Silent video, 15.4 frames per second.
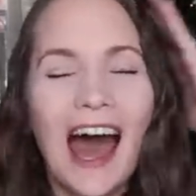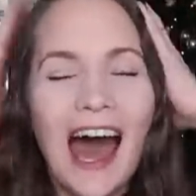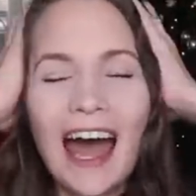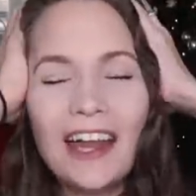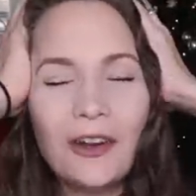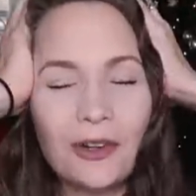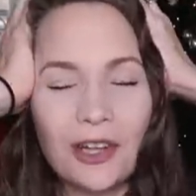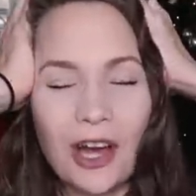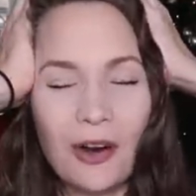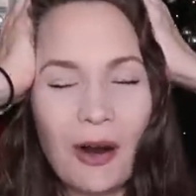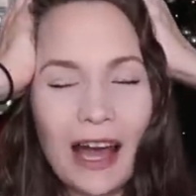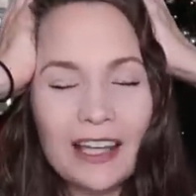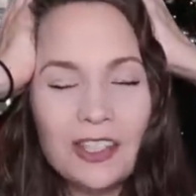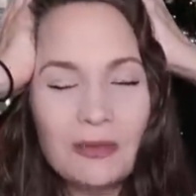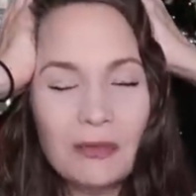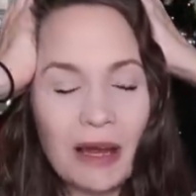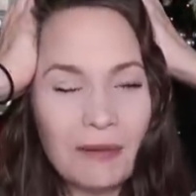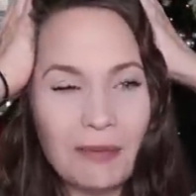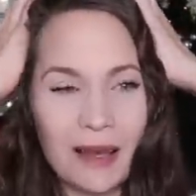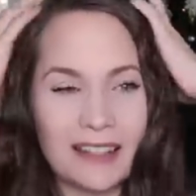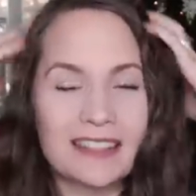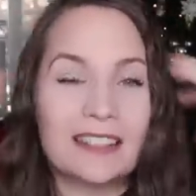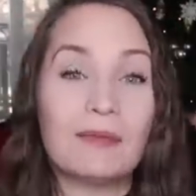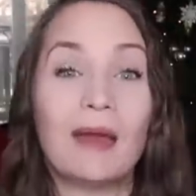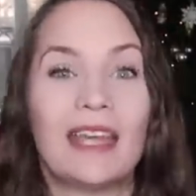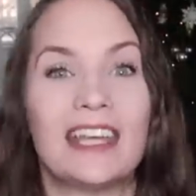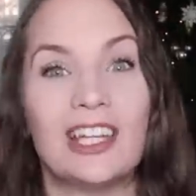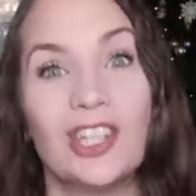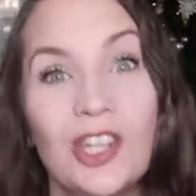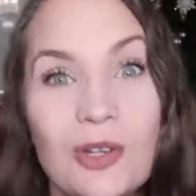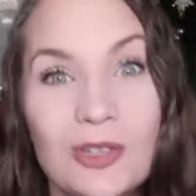I don't know, I do my best to make
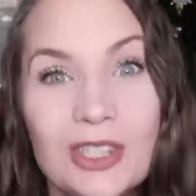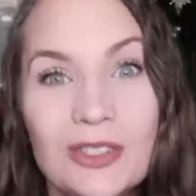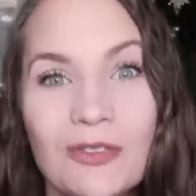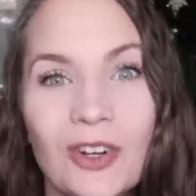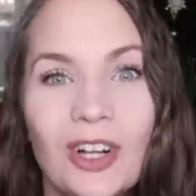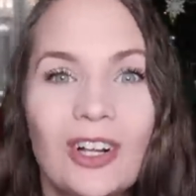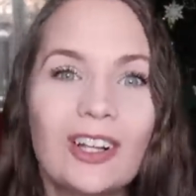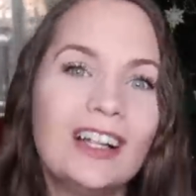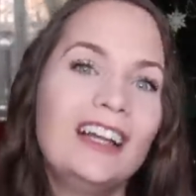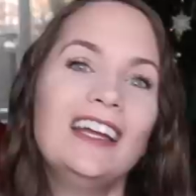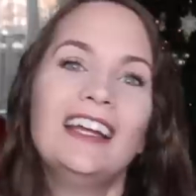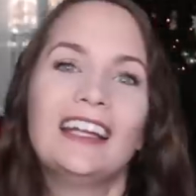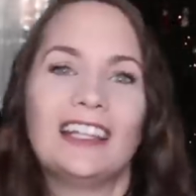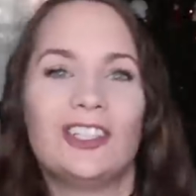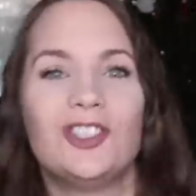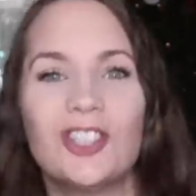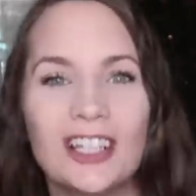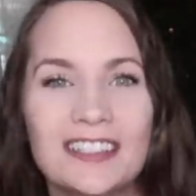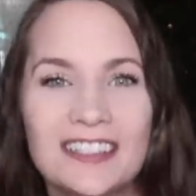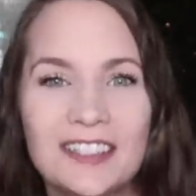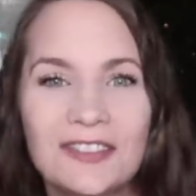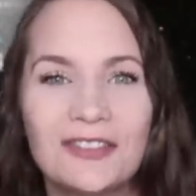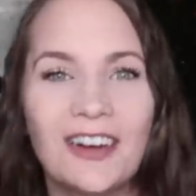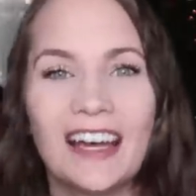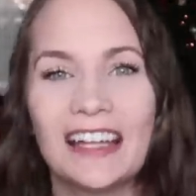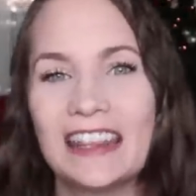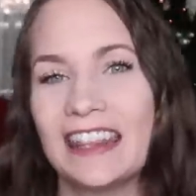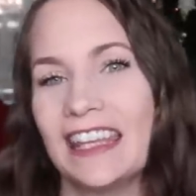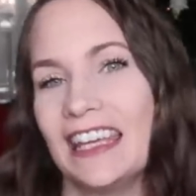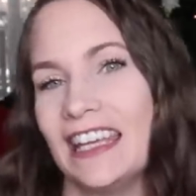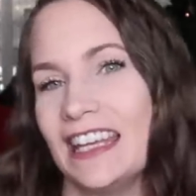it useful and justify
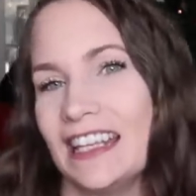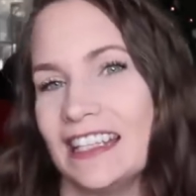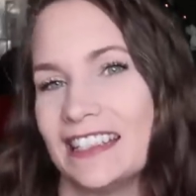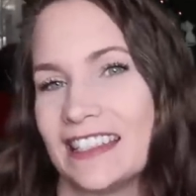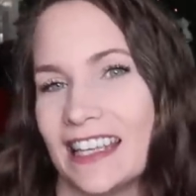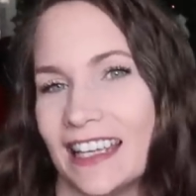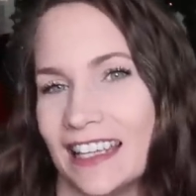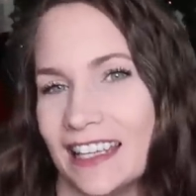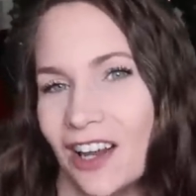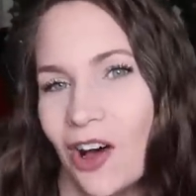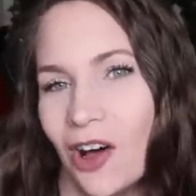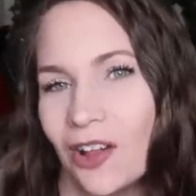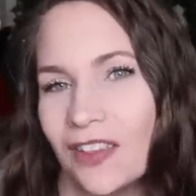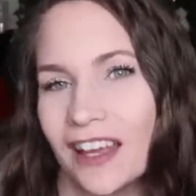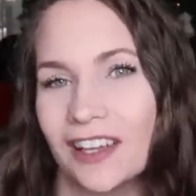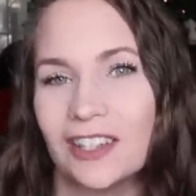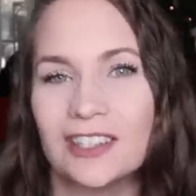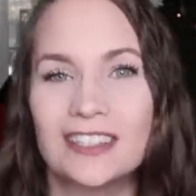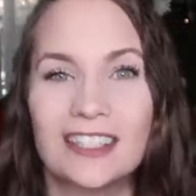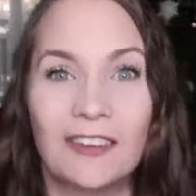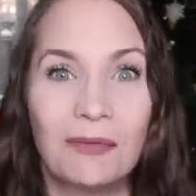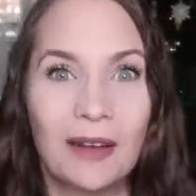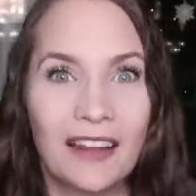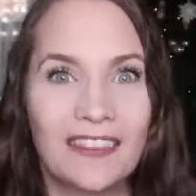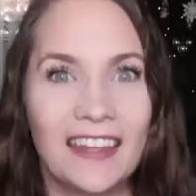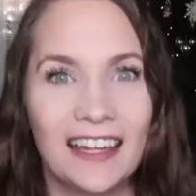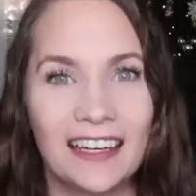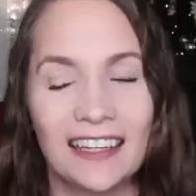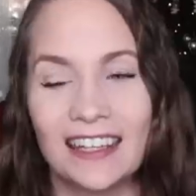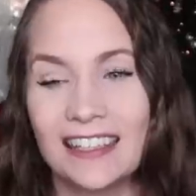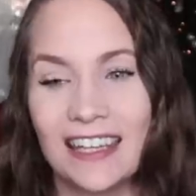things and all that good stuff, but at the
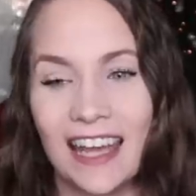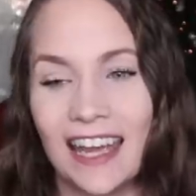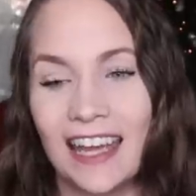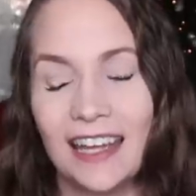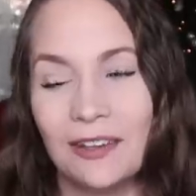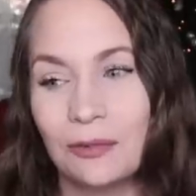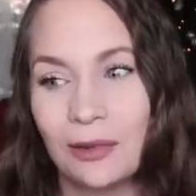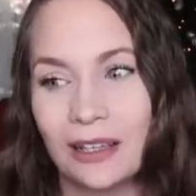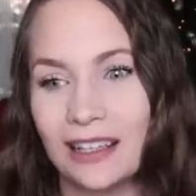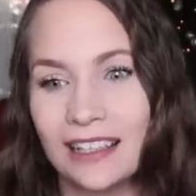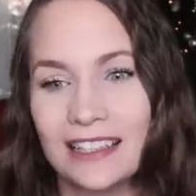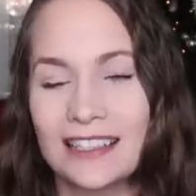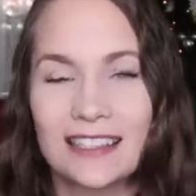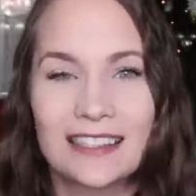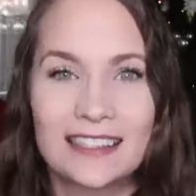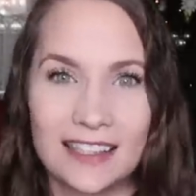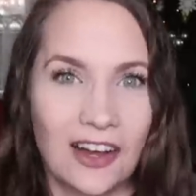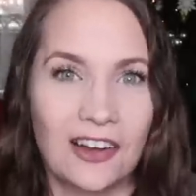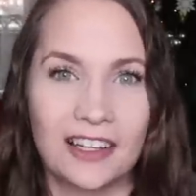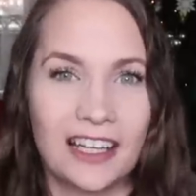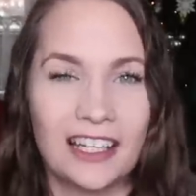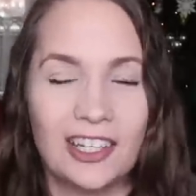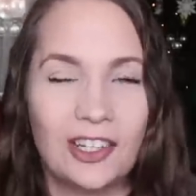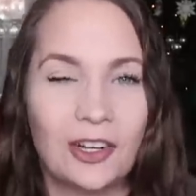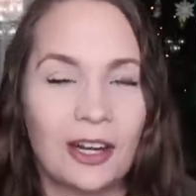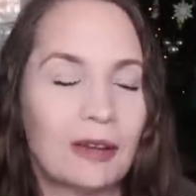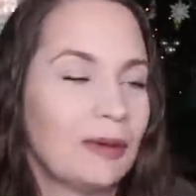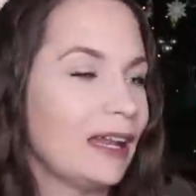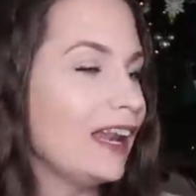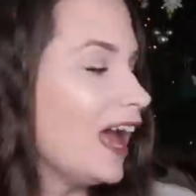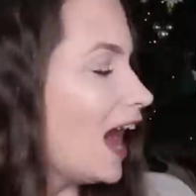end of the day, it re it's a stocking, you know what
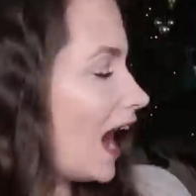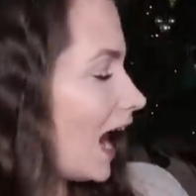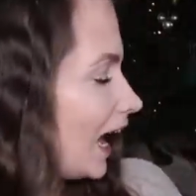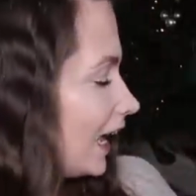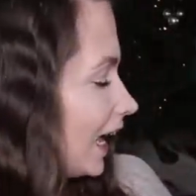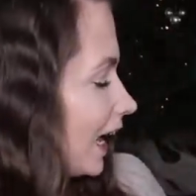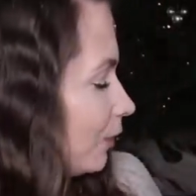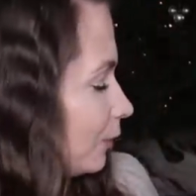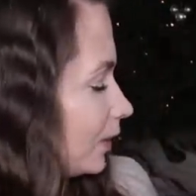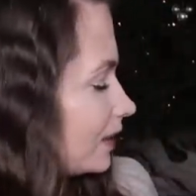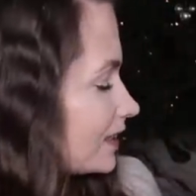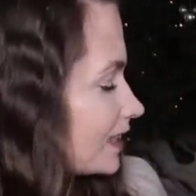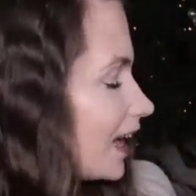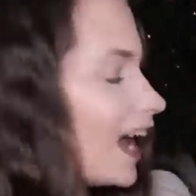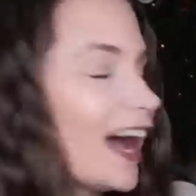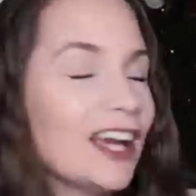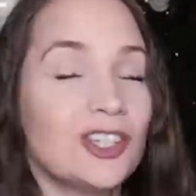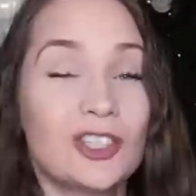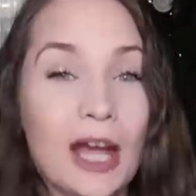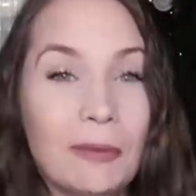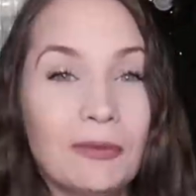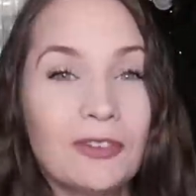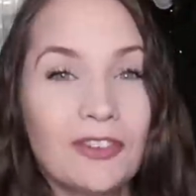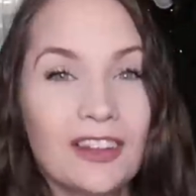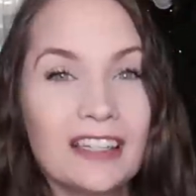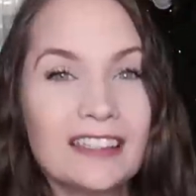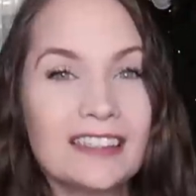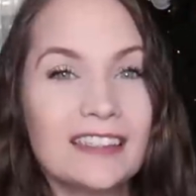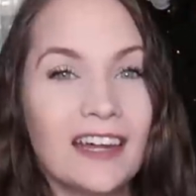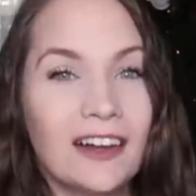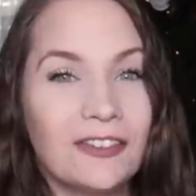I mean? And I will say, I shopped for
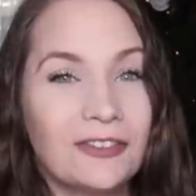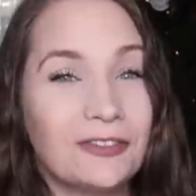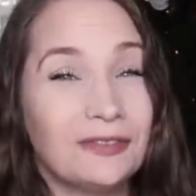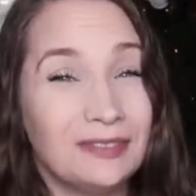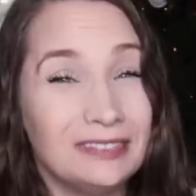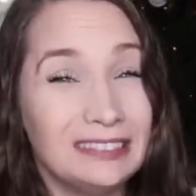this stuff